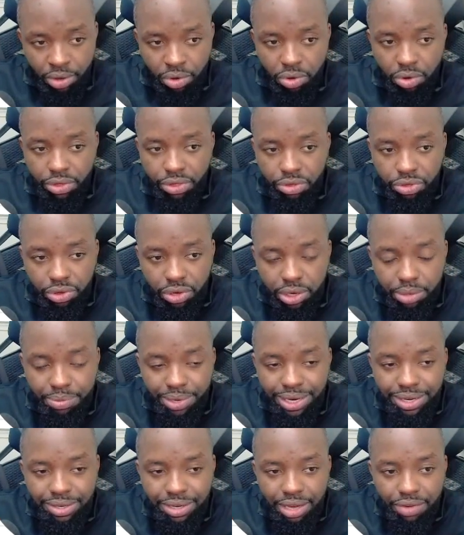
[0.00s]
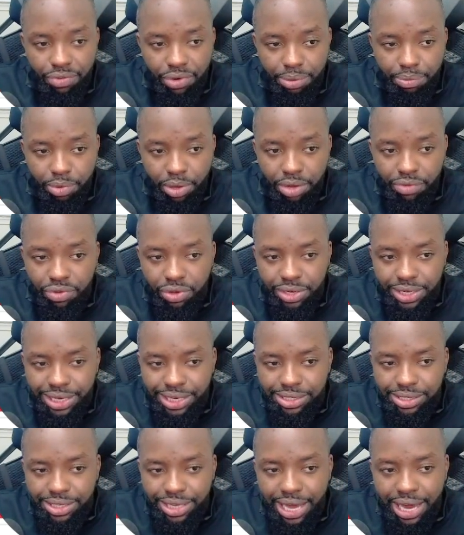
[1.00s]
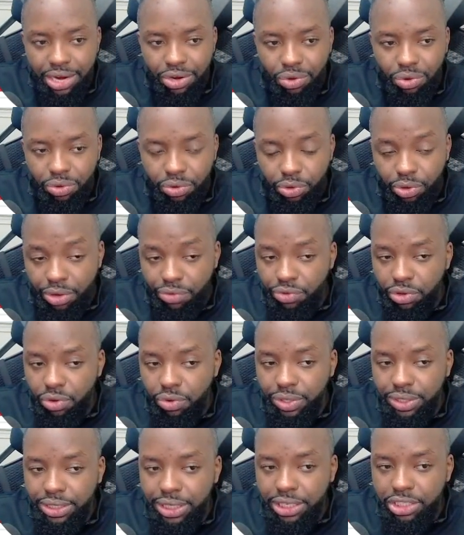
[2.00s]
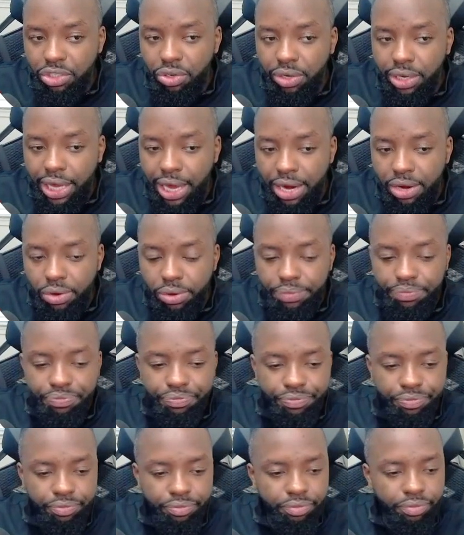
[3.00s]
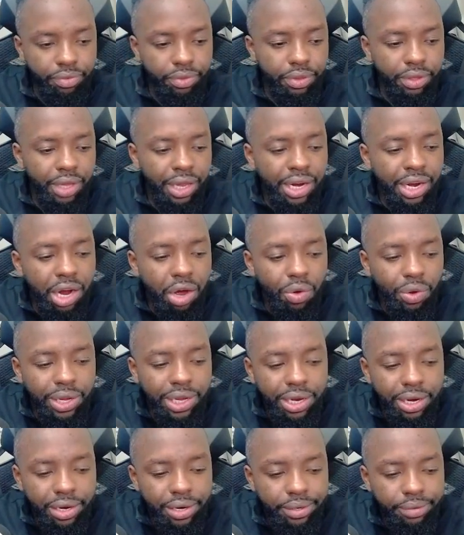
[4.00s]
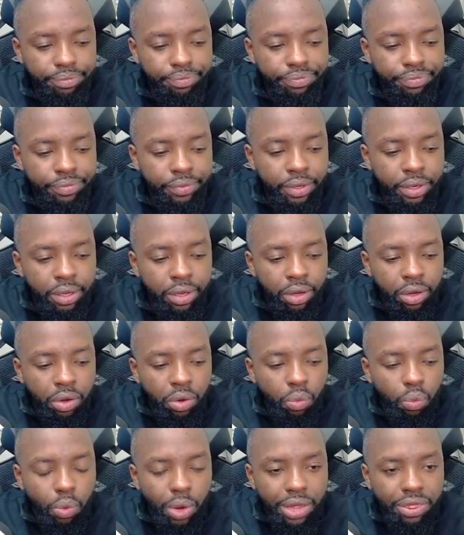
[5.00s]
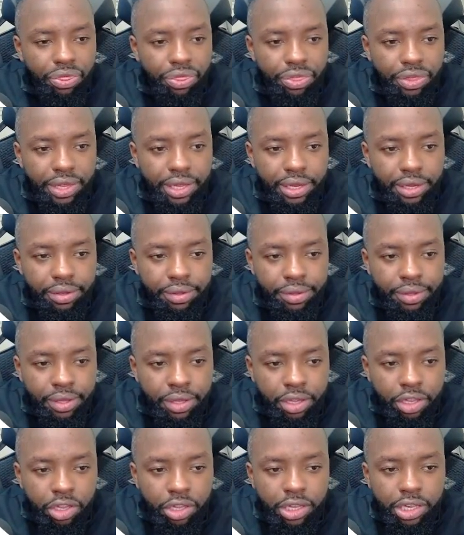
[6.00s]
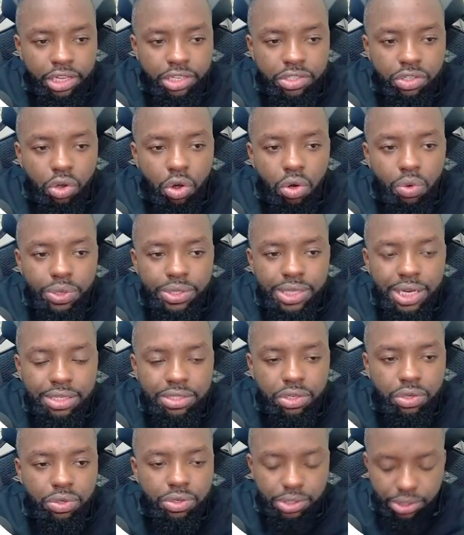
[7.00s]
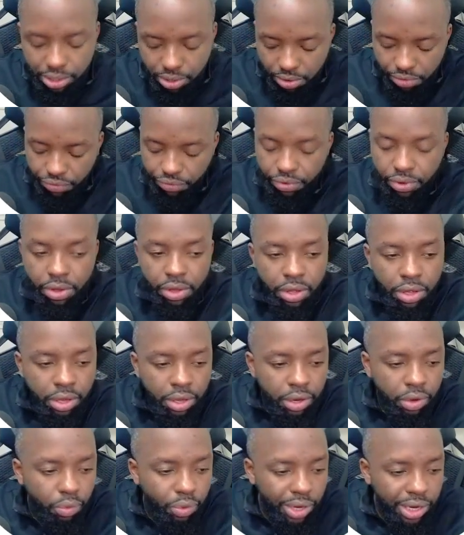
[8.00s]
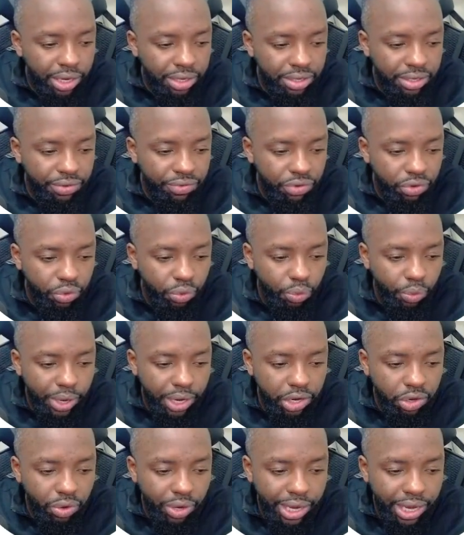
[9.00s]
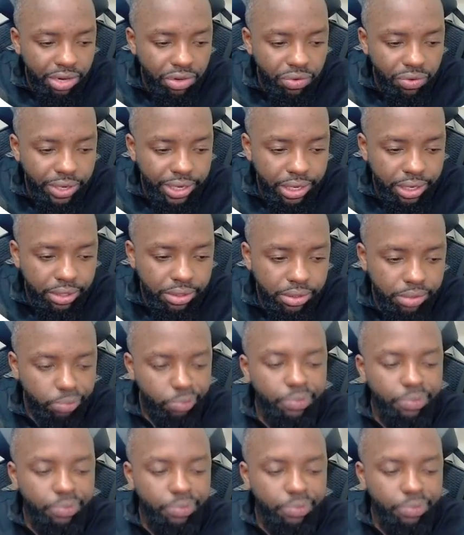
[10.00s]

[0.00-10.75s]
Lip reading: On the 30-minute time frame, you have your test candle, you have your rejection candle. Now here, one thing is always ask yourself, relative to where your entry is,